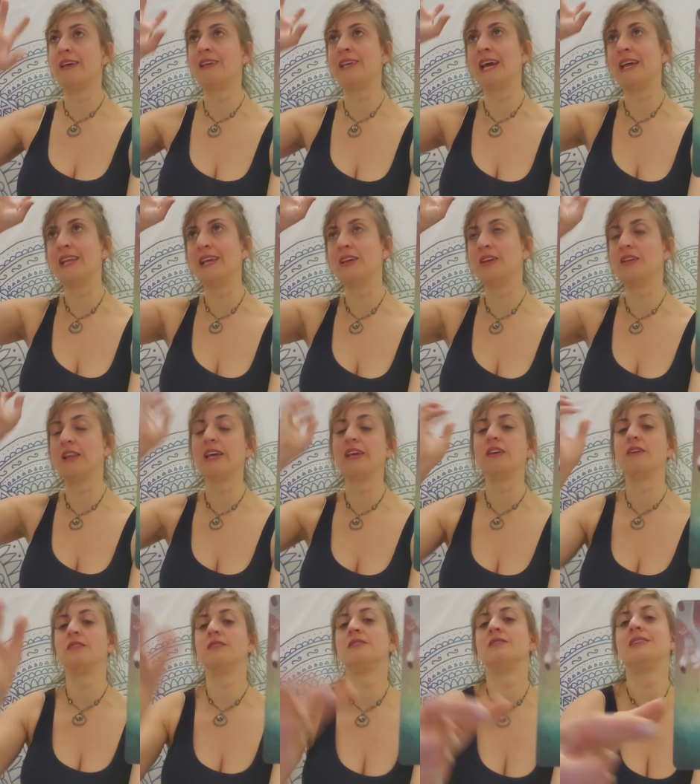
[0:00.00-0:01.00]
getting,
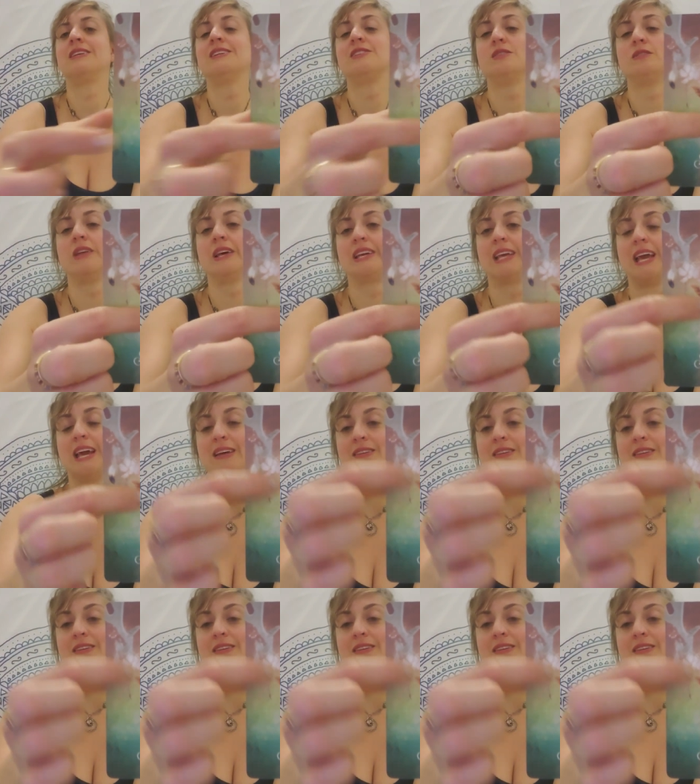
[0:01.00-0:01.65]
like, these are like